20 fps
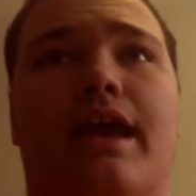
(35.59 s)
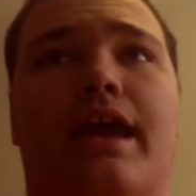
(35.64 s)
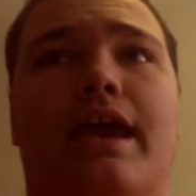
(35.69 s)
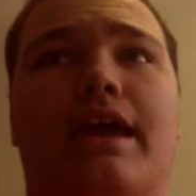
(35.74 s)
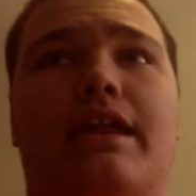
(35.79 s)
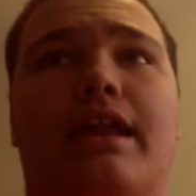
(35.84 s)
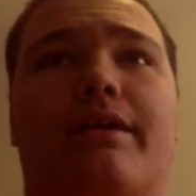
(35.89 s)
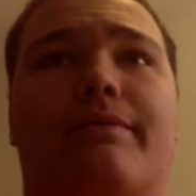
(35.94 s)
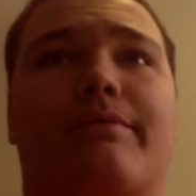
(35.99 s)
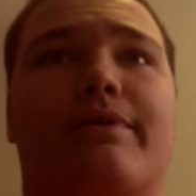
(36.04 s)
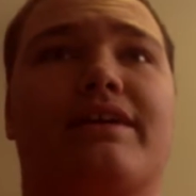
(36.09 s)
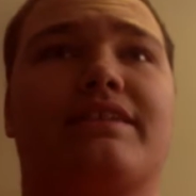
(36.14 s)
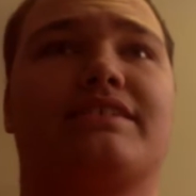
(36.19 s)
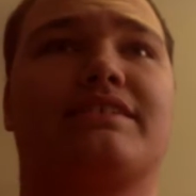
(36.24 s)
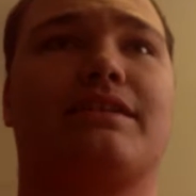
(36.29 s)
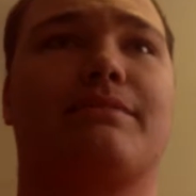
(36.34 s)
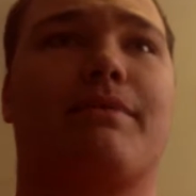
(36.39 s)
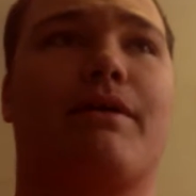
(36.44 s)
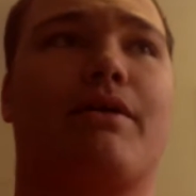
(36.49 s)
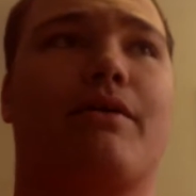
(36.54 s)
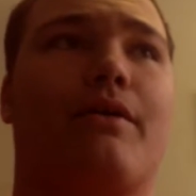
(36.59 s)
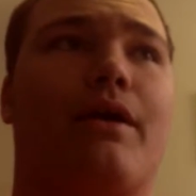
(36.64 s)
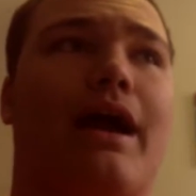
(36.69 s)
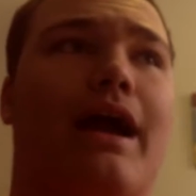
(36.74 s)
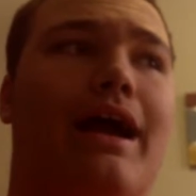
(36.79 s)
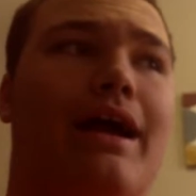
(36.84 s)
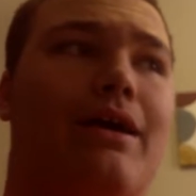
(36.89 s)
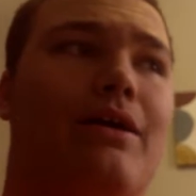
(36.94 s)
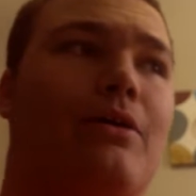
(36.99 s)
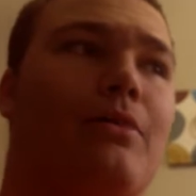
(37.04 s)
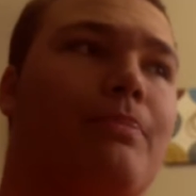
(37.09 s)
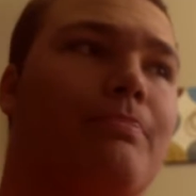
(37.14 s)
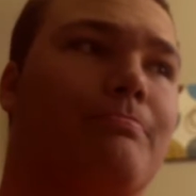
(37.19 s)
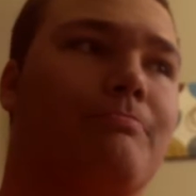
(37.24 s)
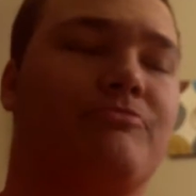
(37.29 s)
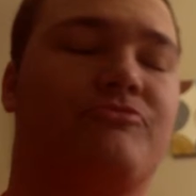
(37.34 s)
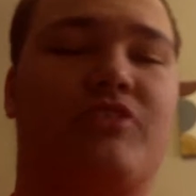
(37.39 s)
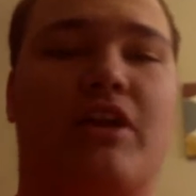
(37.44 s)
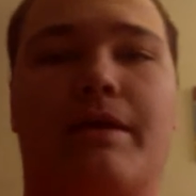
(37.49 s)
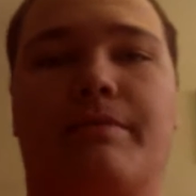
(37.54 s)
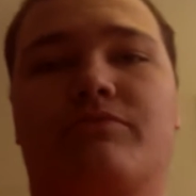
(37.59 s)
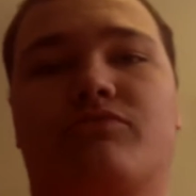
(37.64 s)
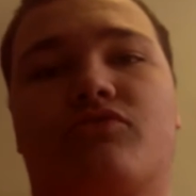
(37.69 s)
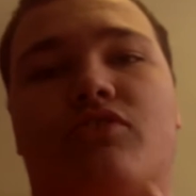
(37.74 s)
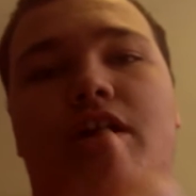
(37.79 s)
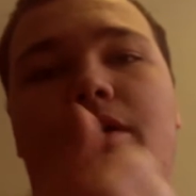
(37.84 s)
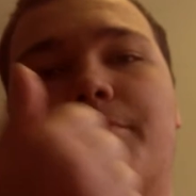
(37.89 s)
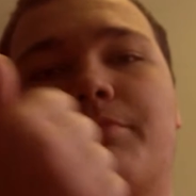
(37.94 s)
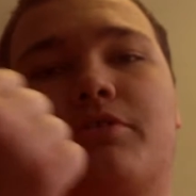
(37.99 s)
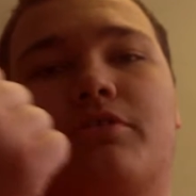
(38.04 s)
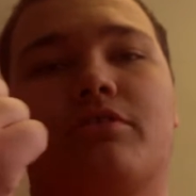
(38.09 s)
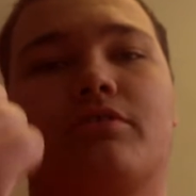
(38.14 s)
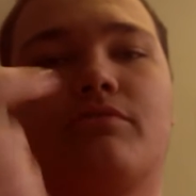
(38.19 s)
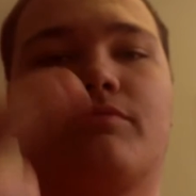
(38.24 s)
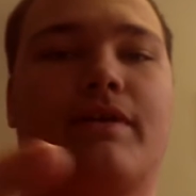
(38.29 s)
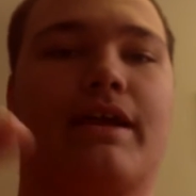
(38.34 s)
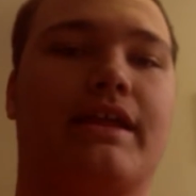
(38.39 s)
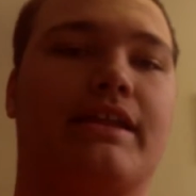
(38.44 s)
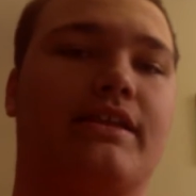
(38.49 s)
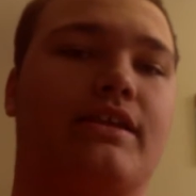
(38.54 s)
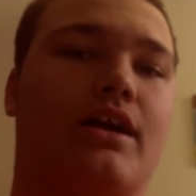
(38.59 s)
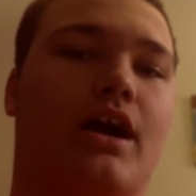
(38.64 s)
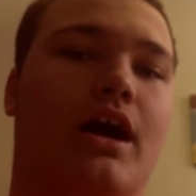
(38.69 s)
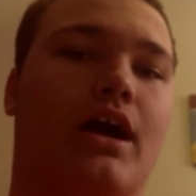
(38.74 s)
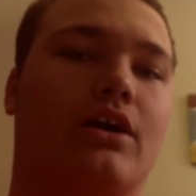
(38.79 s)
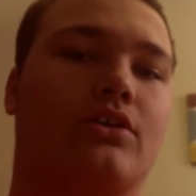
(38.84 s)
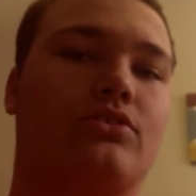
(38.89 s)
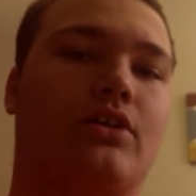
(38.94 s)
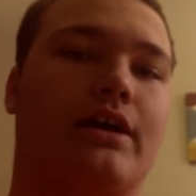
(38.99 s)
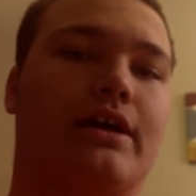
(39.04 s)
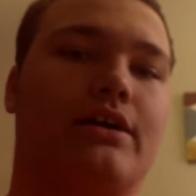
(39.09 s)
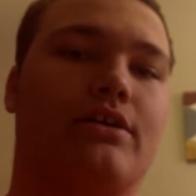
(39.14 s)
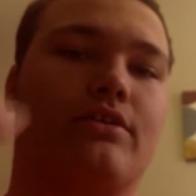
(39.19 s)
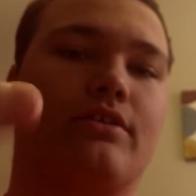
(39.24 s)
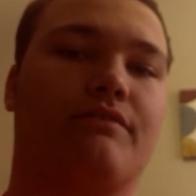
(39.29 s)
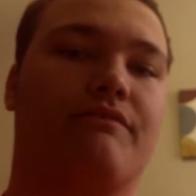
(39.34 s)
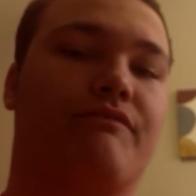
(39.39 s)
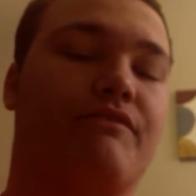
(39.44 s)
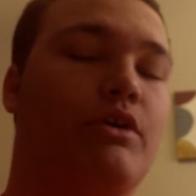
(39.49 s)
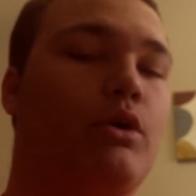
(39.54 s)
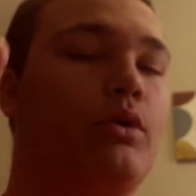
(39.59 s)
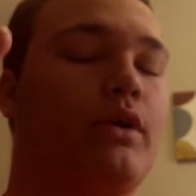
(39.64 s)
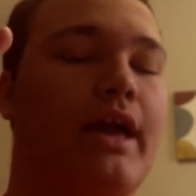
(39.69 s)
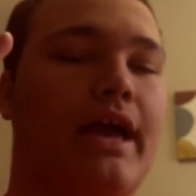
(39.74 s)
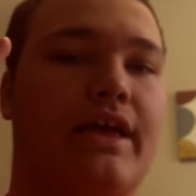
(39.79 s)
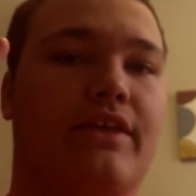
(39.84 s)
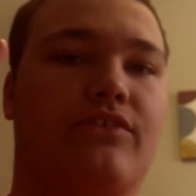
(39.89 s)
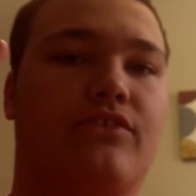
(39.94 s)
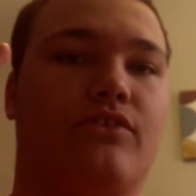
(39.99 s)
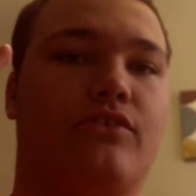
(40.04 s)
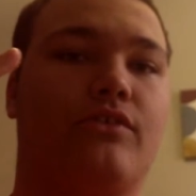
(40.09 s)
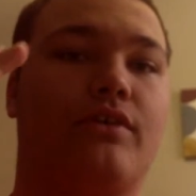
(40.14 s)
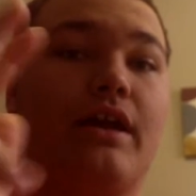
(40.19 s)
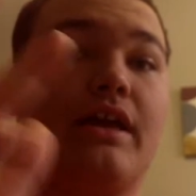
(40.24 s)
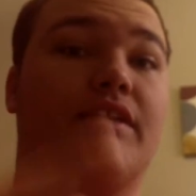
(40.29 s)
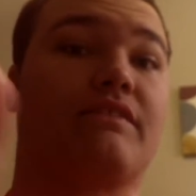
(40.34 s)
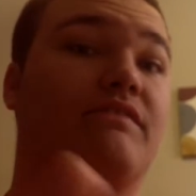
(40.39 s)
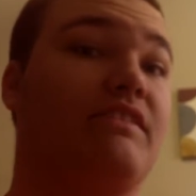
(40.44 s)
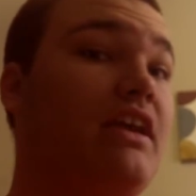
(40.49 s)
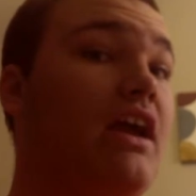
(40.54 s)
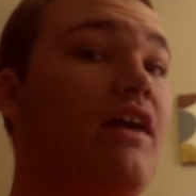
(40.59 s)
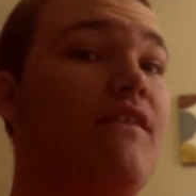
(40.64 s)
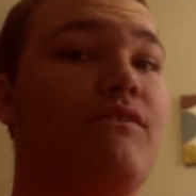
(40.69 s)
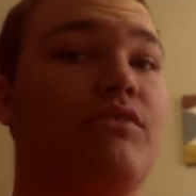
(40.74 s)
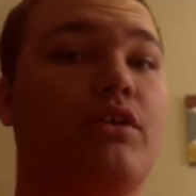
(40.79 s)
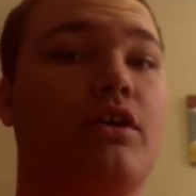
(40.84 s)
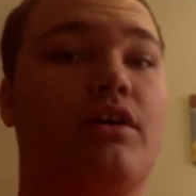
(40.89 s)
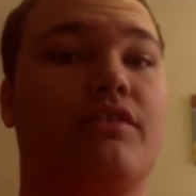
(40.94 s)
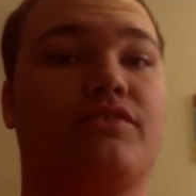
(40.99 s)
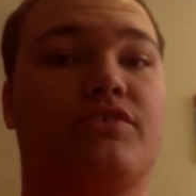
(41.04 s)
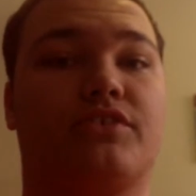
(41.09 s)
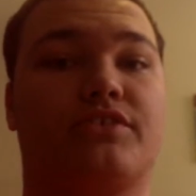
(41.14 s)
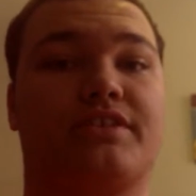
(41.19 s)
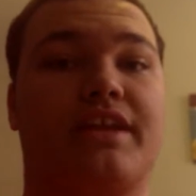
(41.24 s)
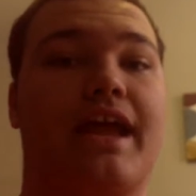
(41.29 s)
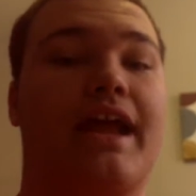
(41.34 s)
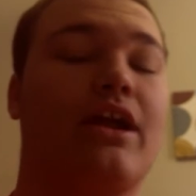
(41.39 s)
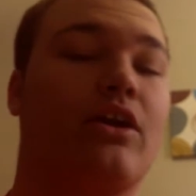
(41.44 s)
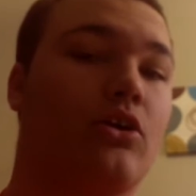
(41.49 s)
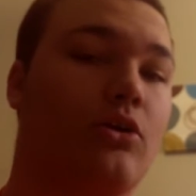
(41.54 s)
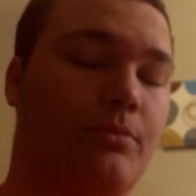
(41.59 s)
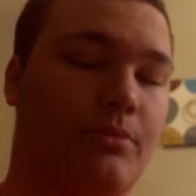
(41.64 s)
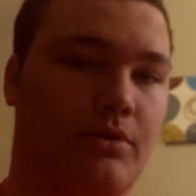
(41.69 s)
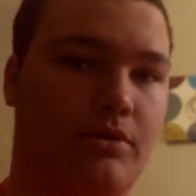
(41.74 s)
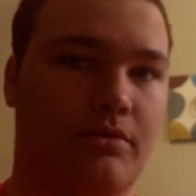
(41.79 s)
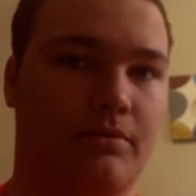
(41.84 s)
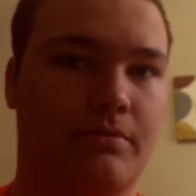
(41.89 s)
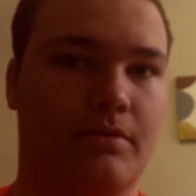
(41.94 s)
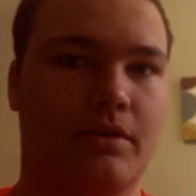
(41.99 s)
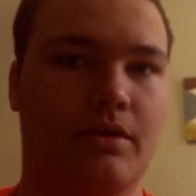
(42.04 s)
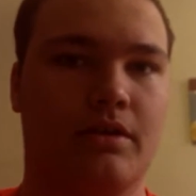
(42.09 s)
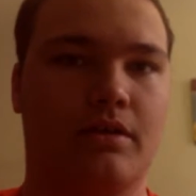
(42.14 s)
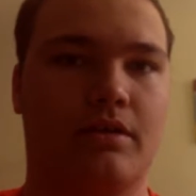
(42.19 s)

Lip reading: And I ranted about how James Reimer, Randy Carlisle, and Phil Kessel and Dion Phaneuf are terrible.